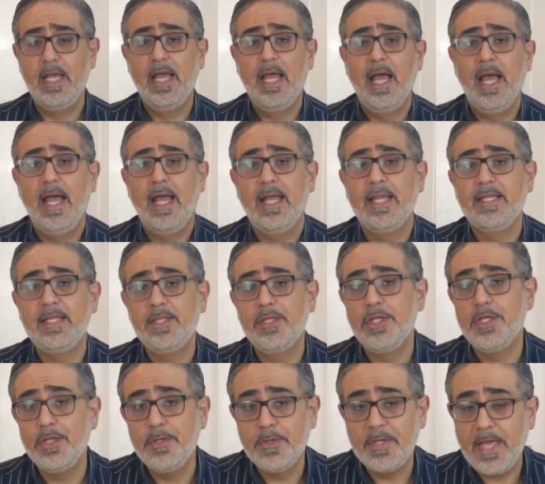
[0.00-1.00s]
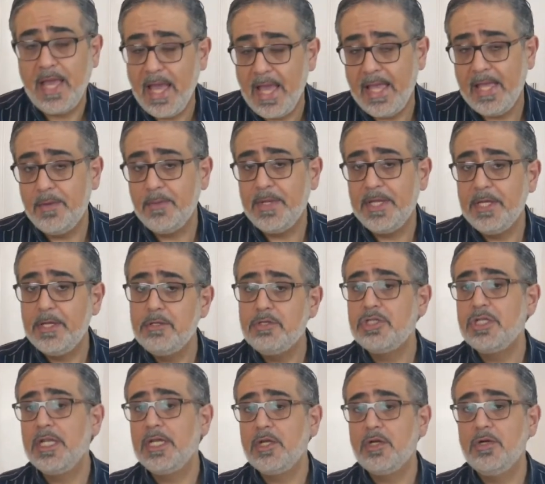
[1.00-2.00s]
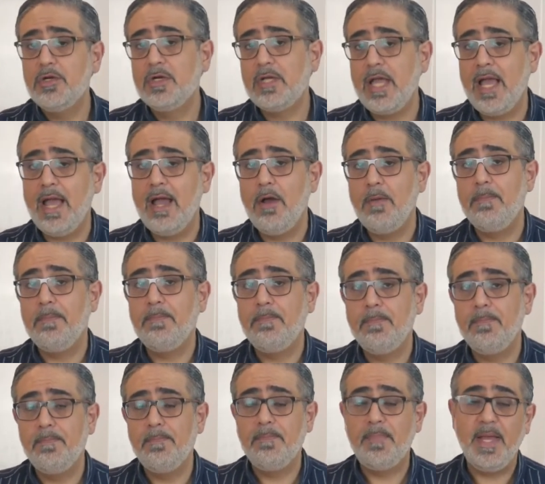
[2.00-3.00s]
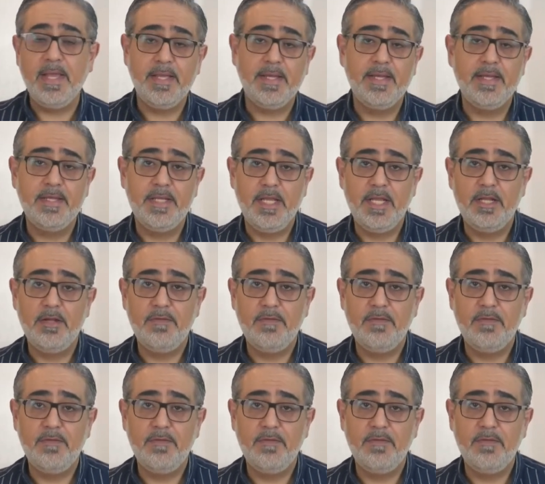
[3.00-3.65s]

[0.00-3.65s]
and in the UK we usually cook our bacon in a